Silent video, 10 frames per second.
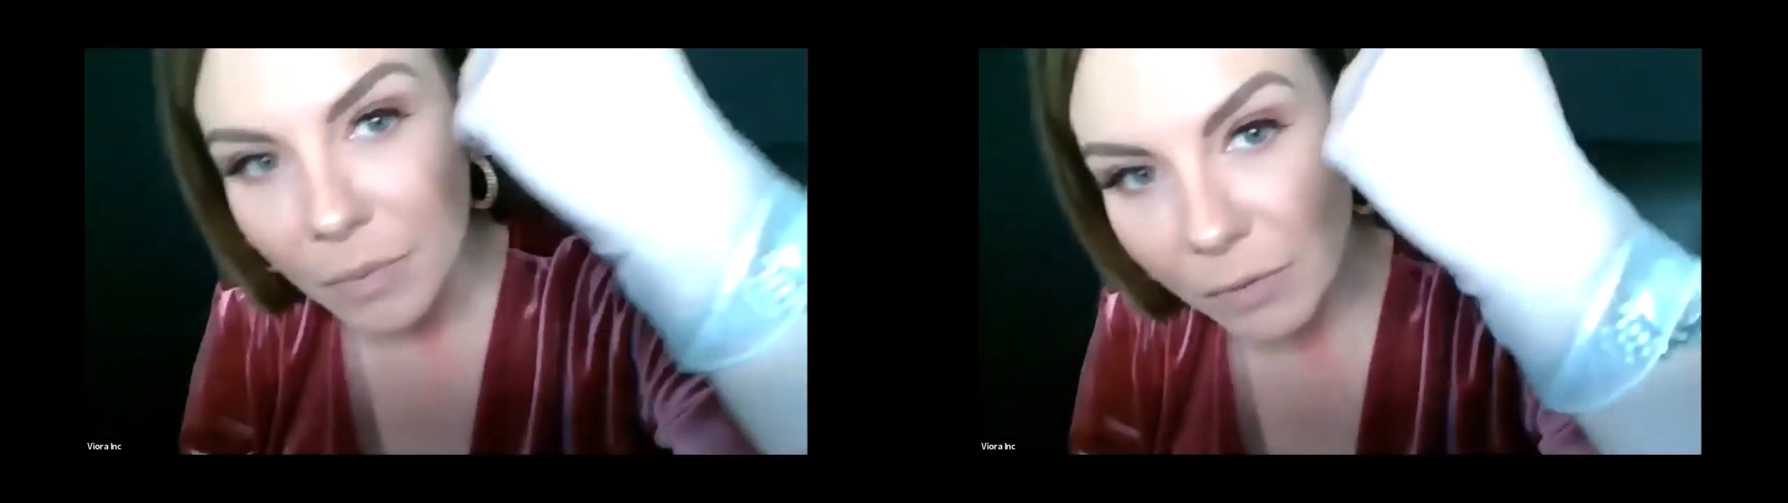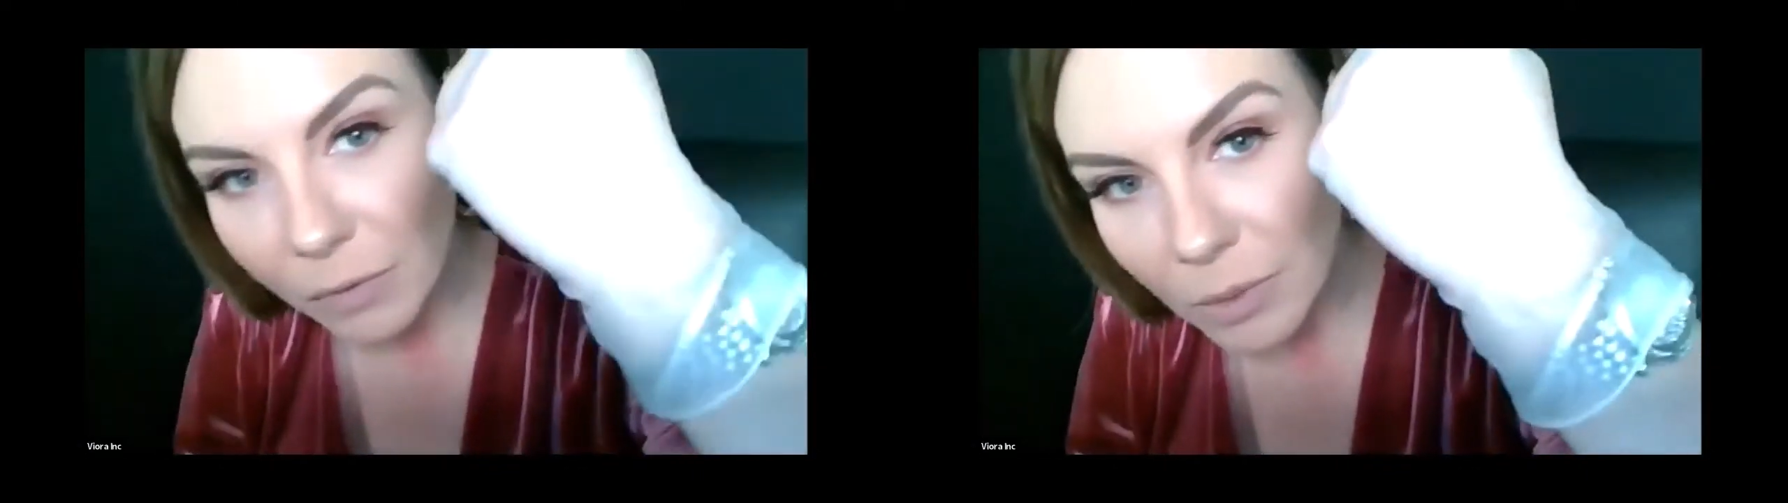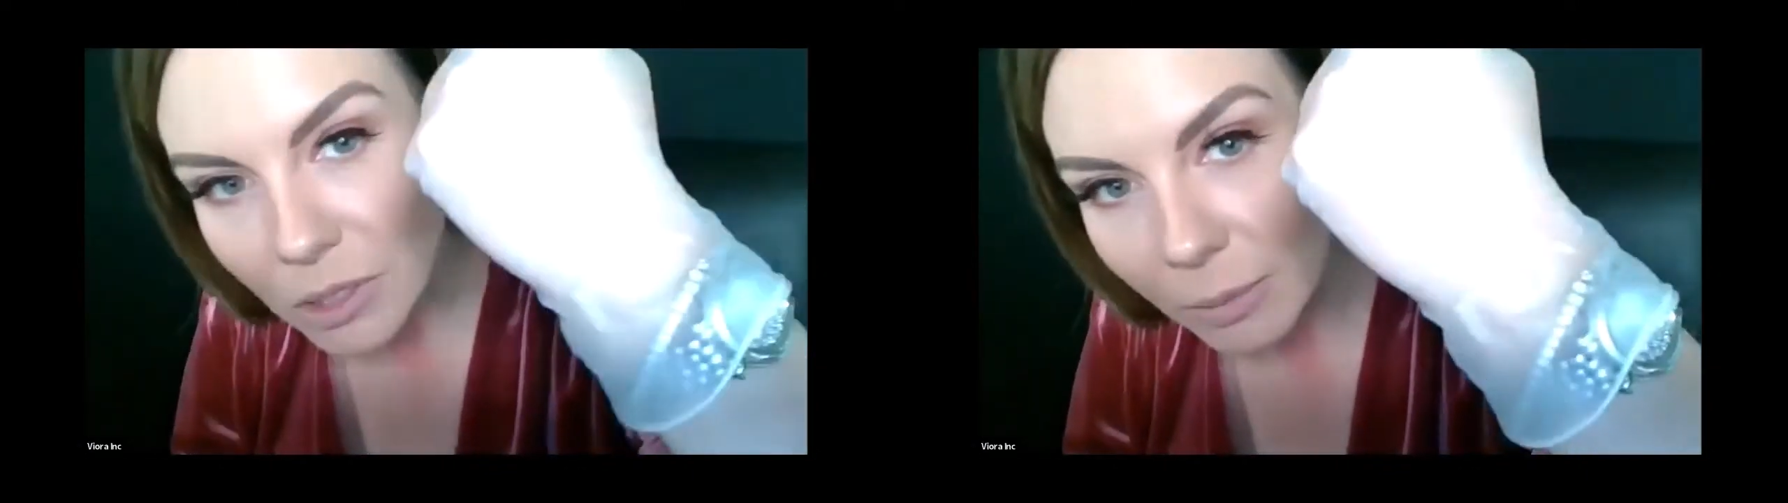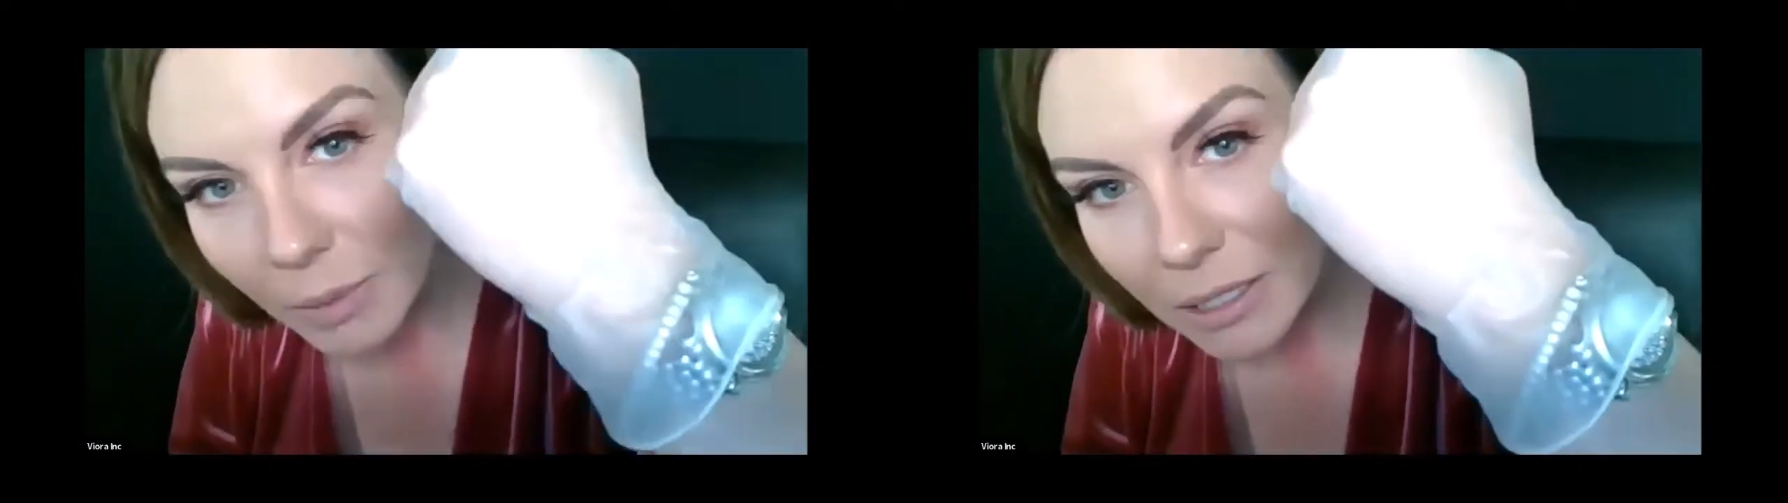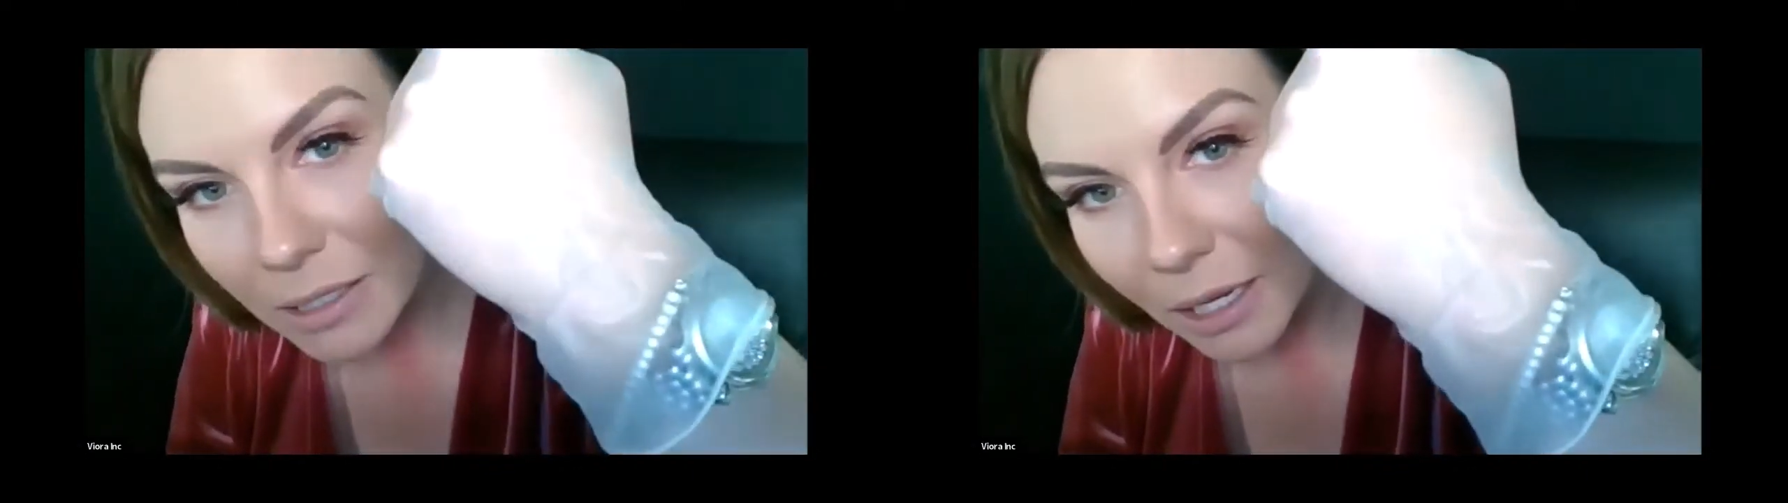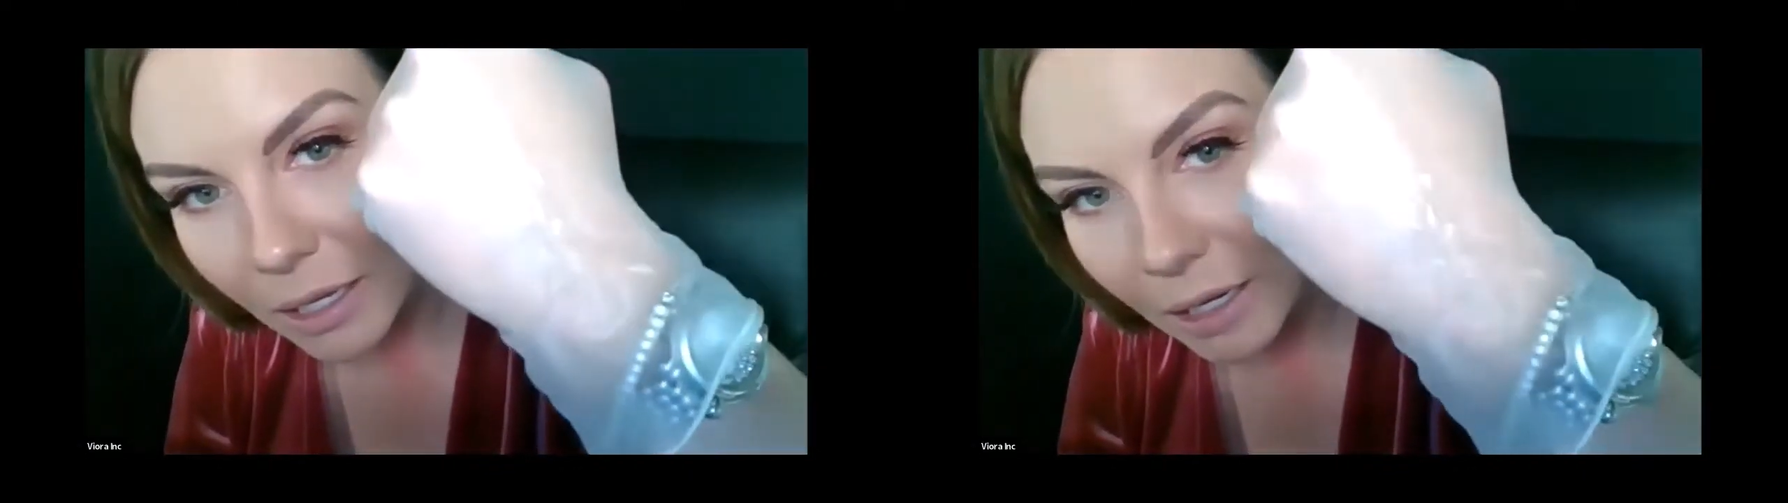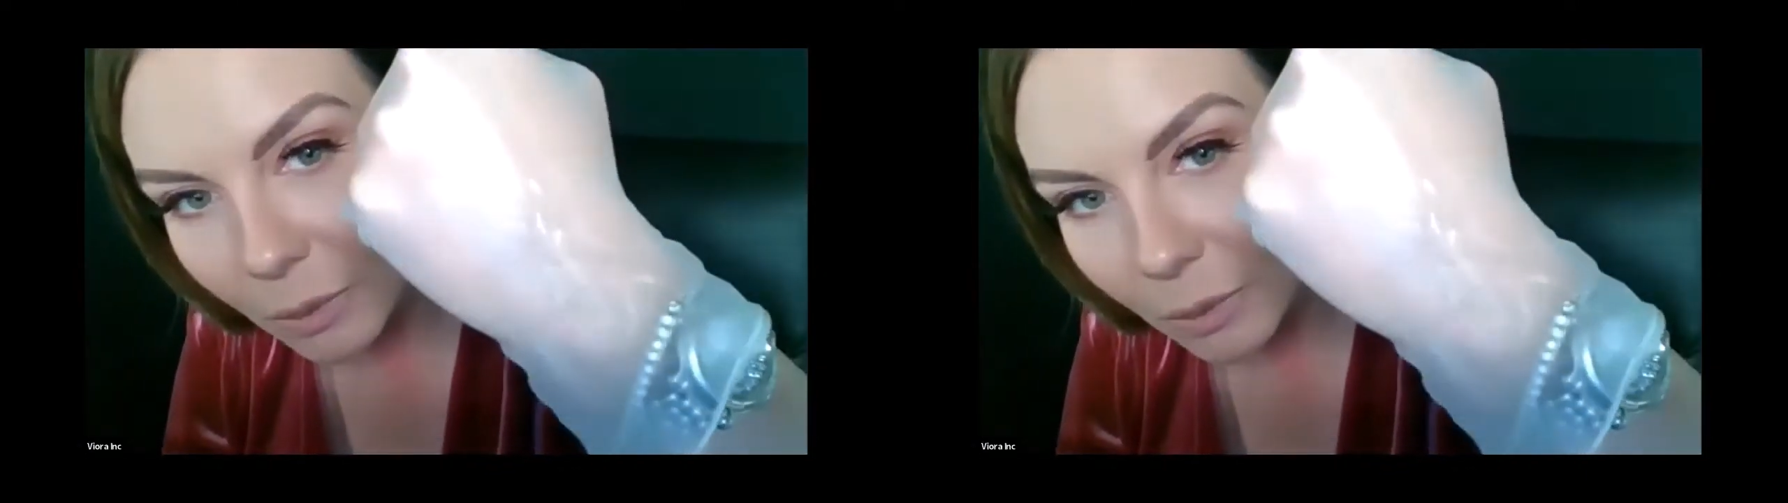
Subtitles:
if it was on my skin,